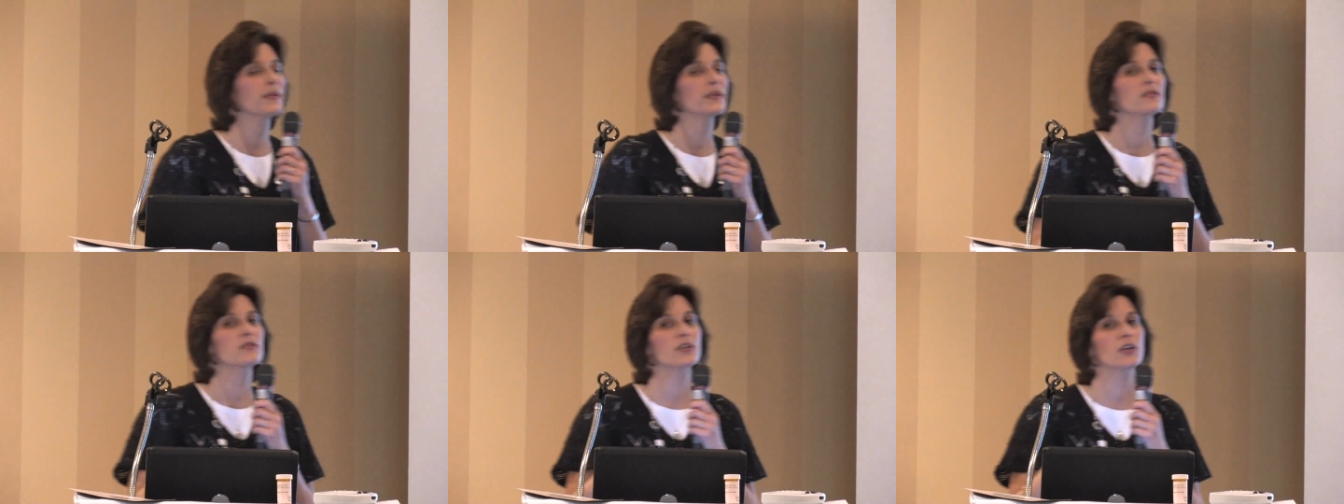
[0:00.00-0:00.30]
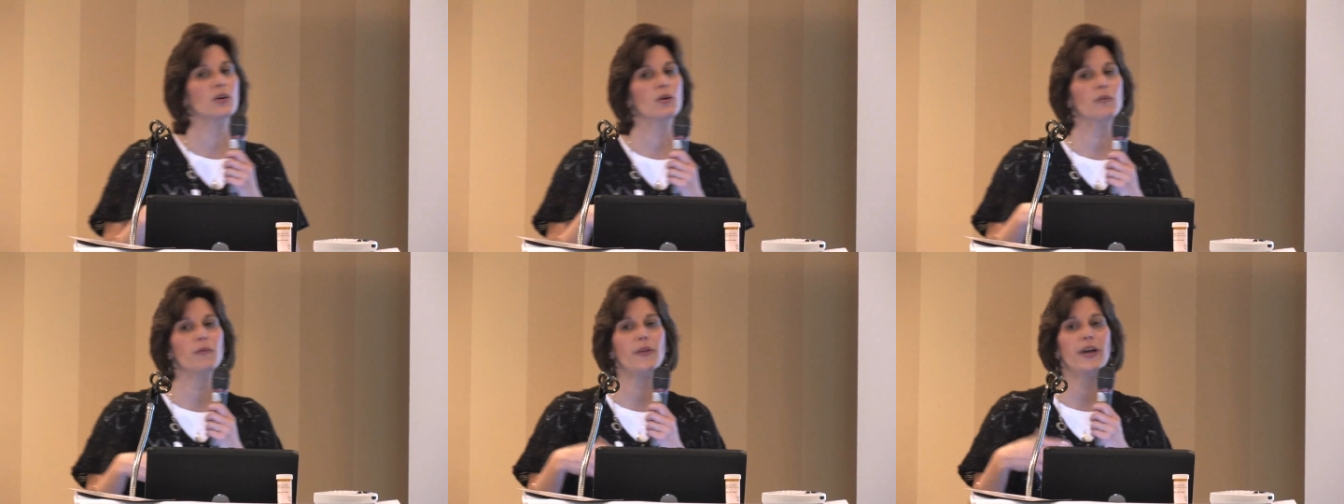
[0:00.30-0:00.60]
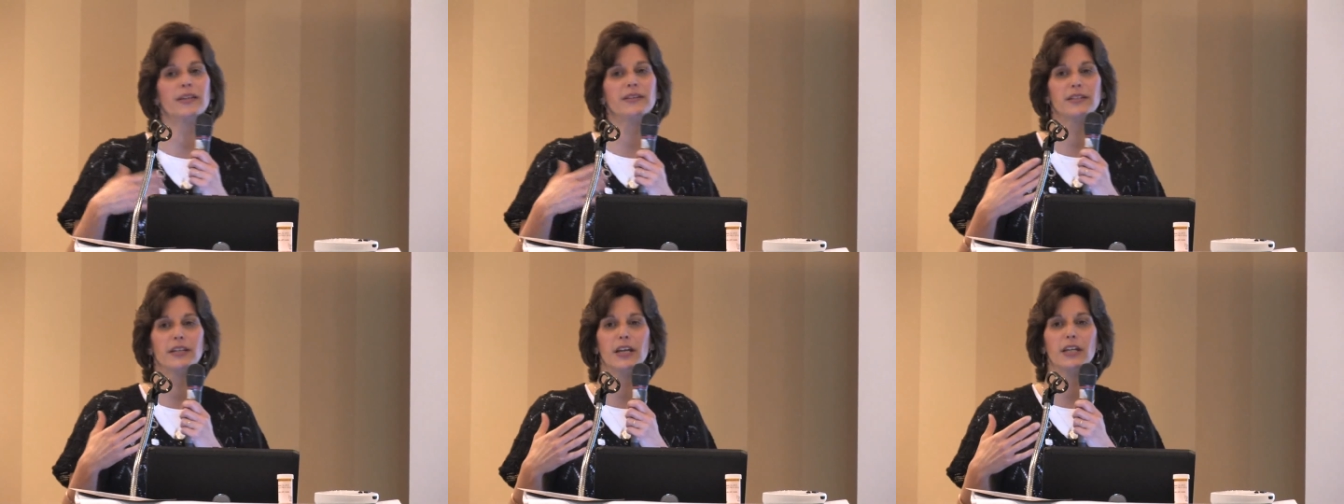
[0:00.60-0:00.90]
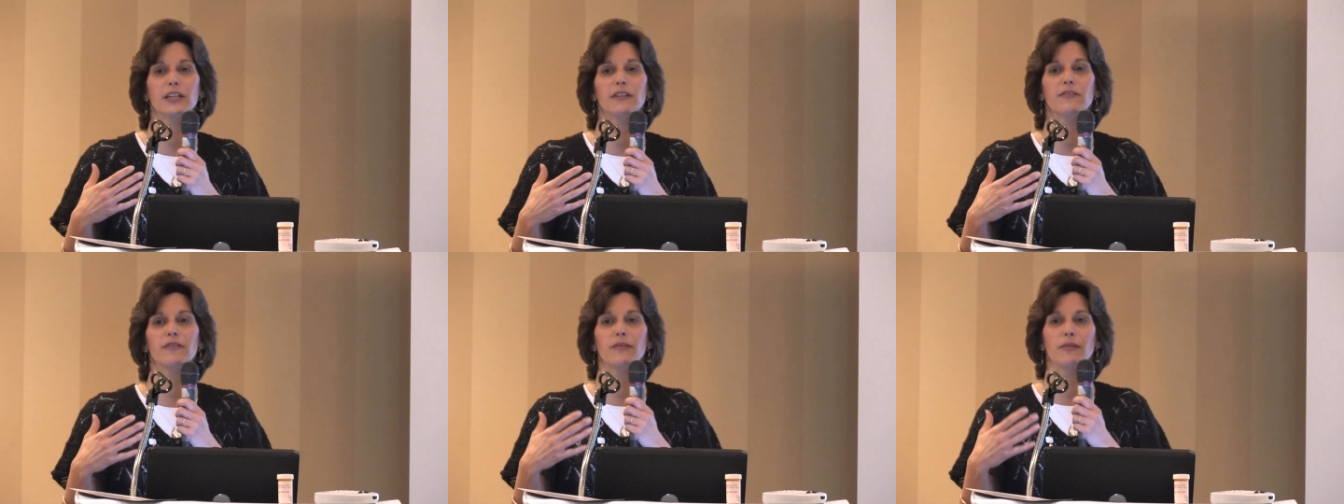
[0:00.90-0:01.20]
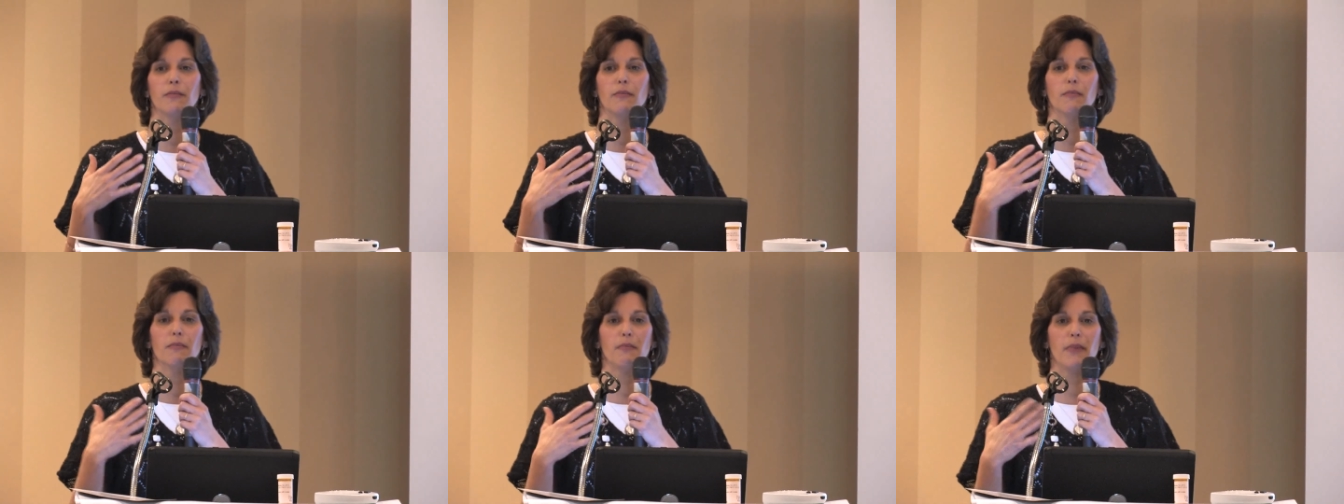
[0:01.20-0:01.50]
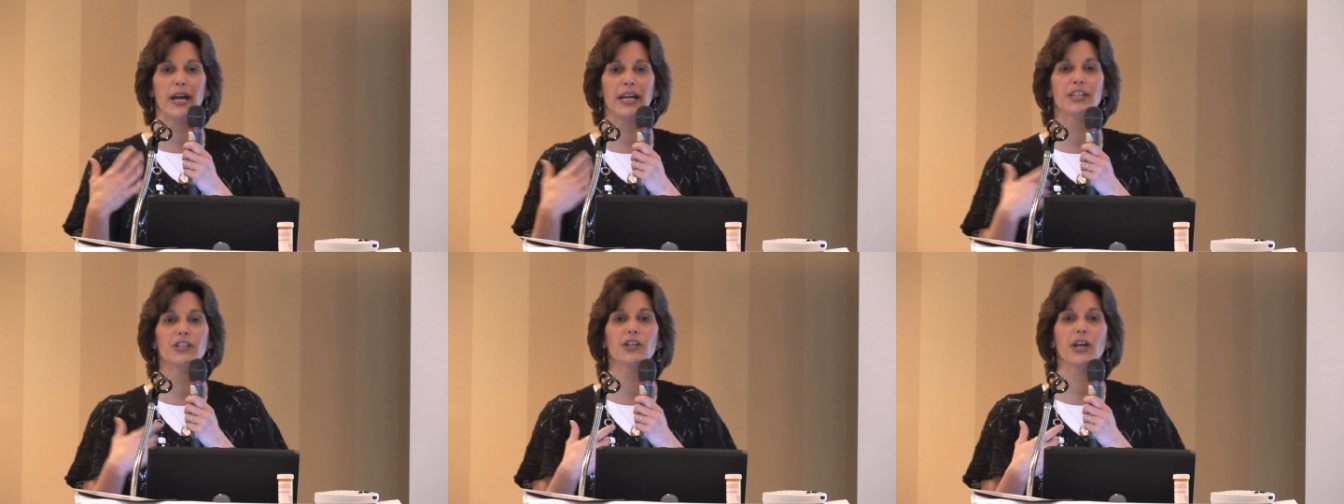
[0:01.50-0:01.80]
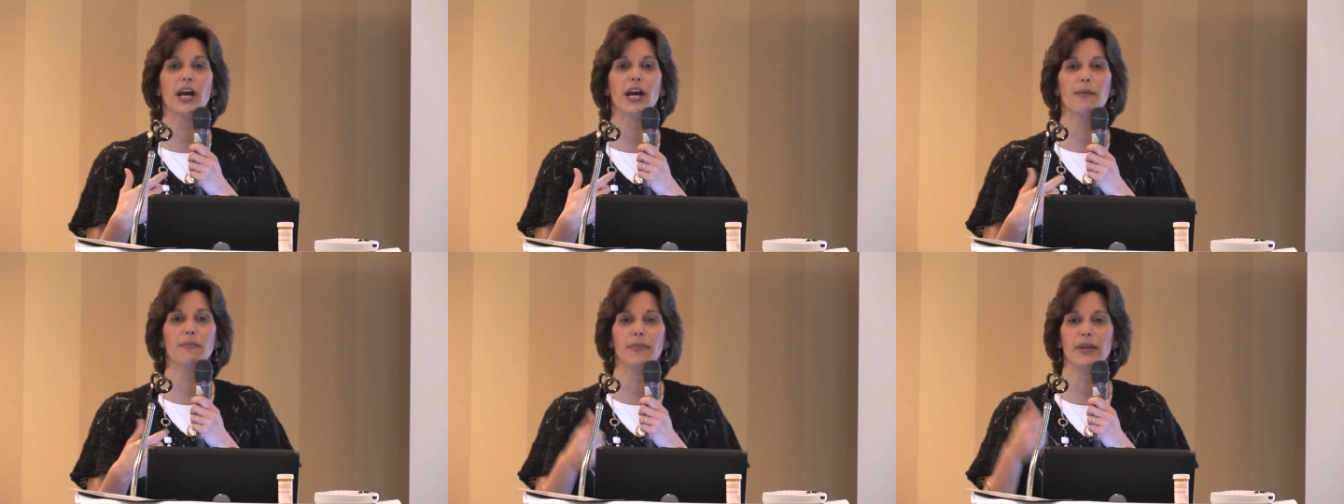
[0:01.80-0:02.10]
So that's kind of my
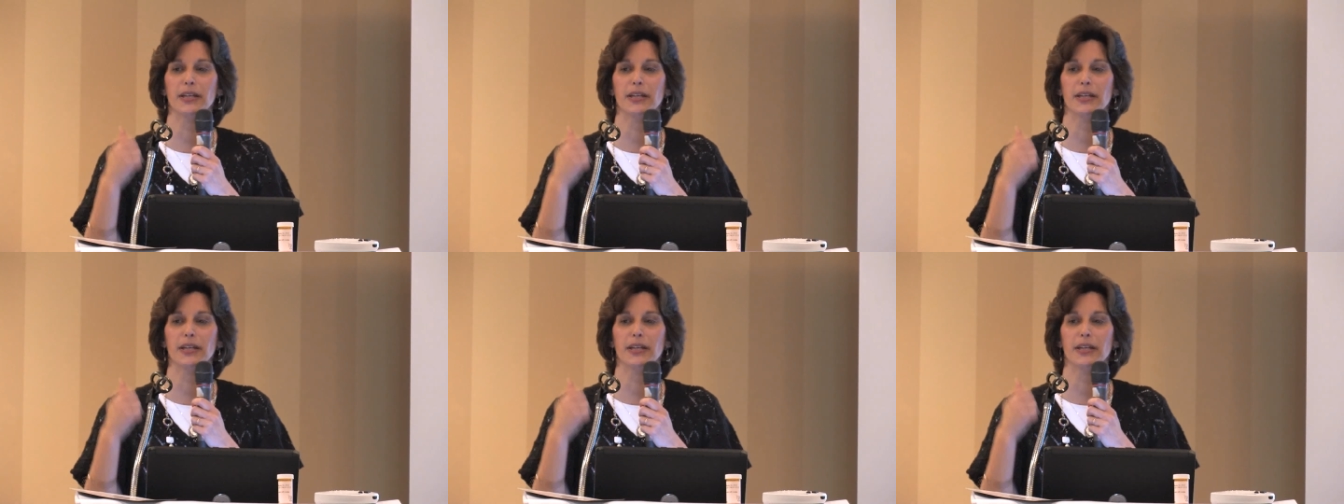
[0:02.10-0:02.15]
job.